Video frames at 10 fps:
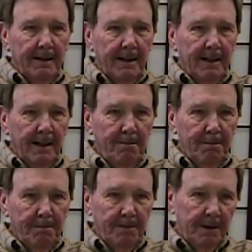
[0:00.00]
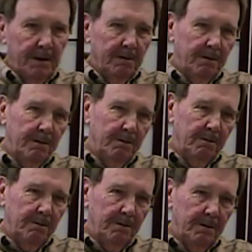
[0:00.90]
And I'm there, and
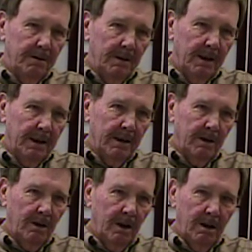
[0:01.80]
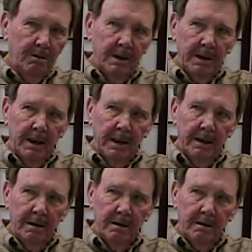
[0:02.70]
I get a call one day.
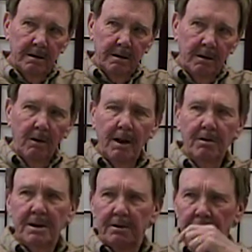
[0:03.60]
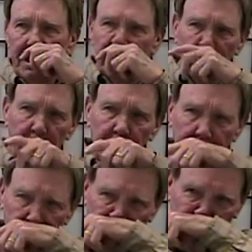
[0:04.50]
Oh, that's when we
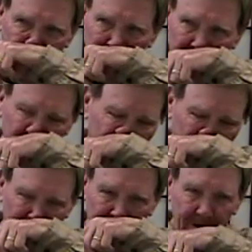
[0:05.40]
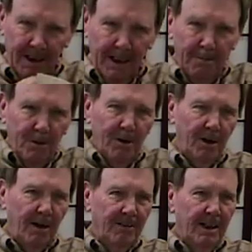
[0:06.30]
were in the foxhole. I was with Eddie Brokaw.